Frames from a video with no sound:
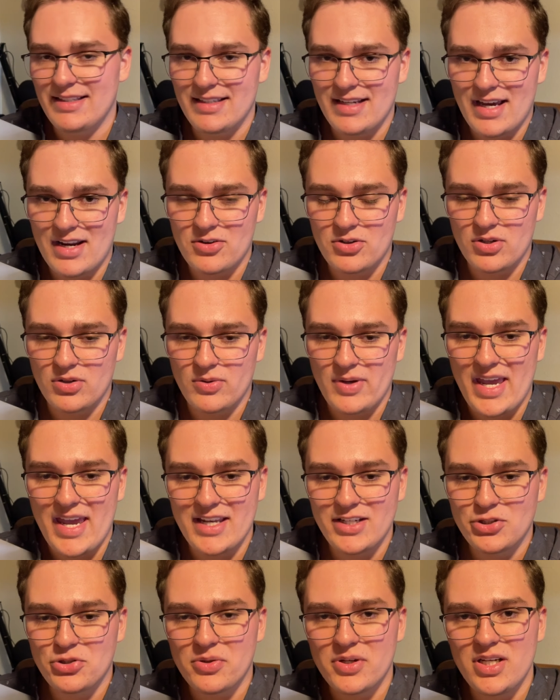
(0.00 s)
I don't know,
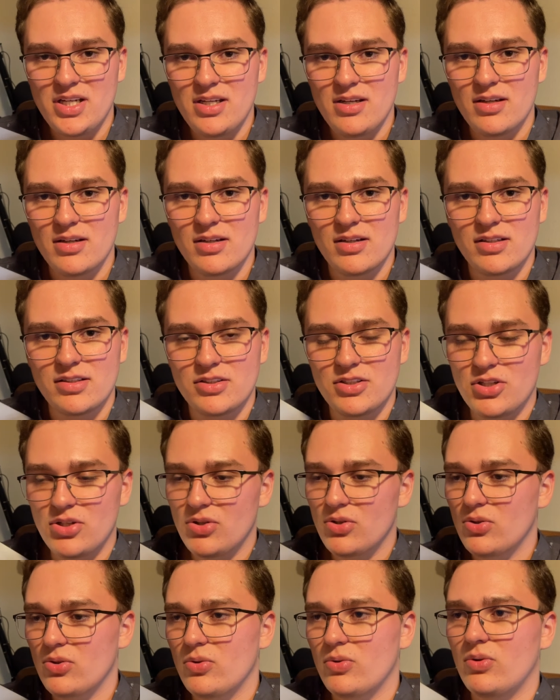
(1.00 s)
entry
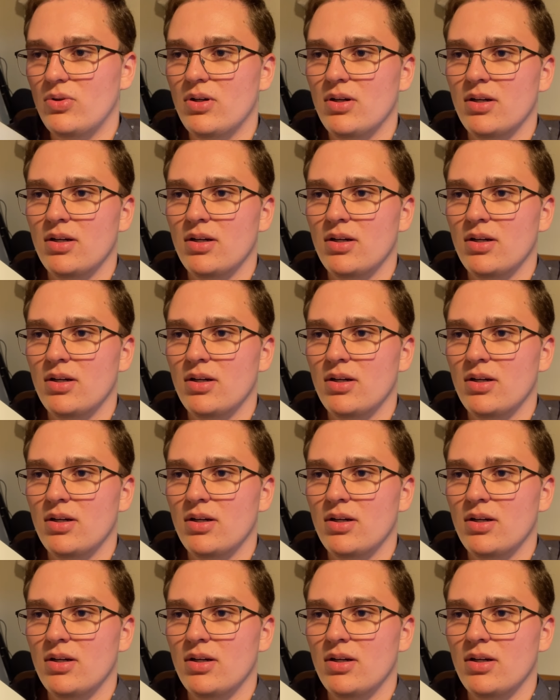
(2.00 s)
to